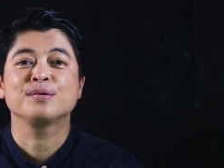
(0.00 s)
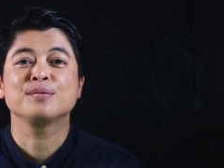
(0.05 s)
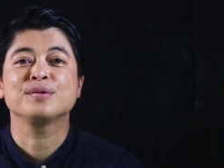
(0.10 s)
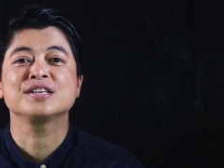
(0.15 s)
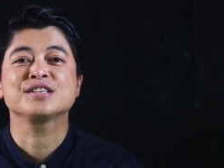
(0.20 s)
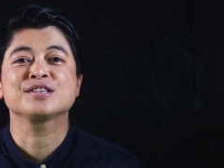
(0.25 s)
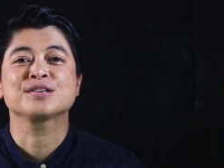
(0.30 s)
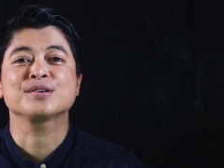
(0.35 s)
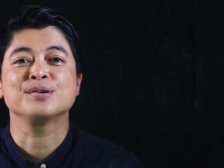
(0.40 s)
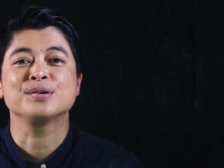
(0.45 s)

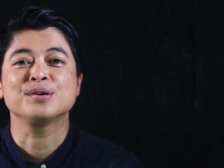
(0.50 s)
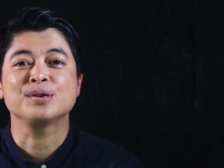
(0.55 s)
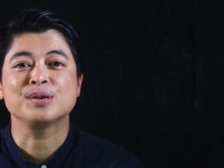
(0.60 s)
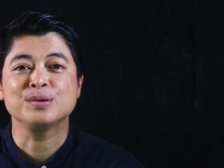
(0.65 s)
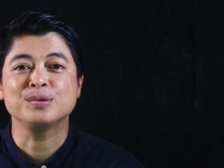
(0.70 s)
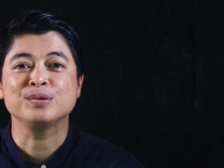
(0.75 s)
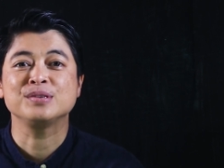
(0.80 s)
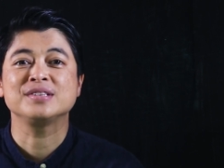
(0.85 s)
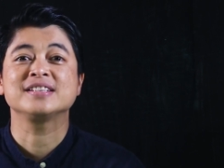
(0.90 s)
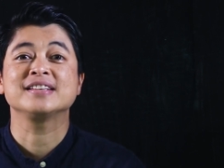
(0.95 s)
which
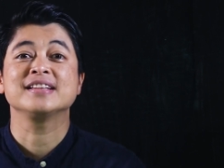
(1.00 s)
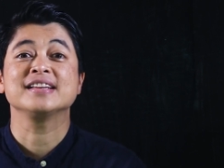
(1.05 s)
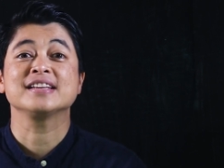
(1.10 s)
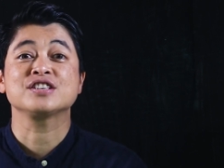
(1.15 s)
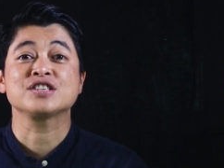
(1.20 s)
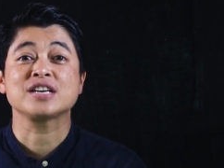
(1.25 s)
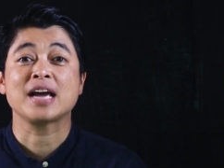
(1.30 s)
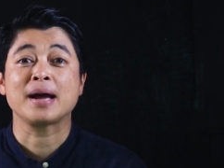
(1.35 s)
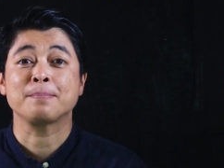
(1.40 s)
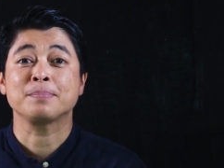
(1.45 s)
concludes the
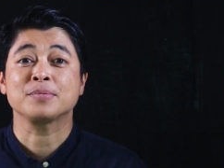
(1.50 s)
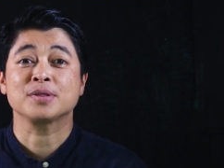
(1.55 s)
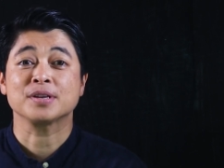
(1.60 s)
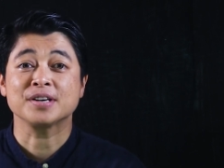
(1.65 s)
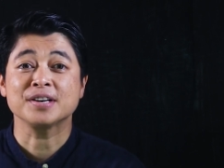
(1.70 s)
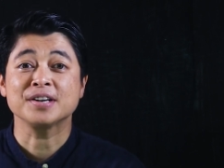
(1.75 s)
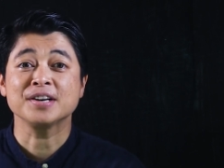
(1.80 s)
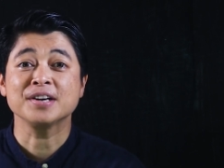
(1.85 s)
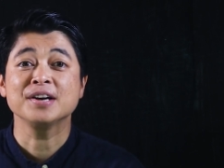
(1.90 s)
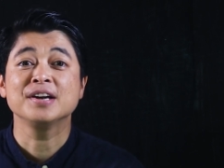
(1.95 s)

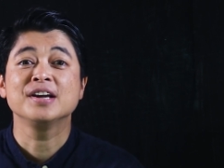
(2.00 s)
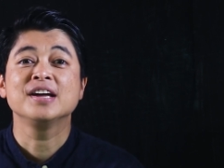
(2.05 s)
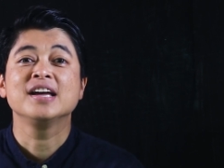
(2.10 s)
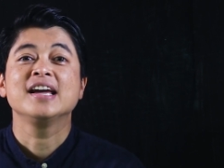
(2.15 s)
chapter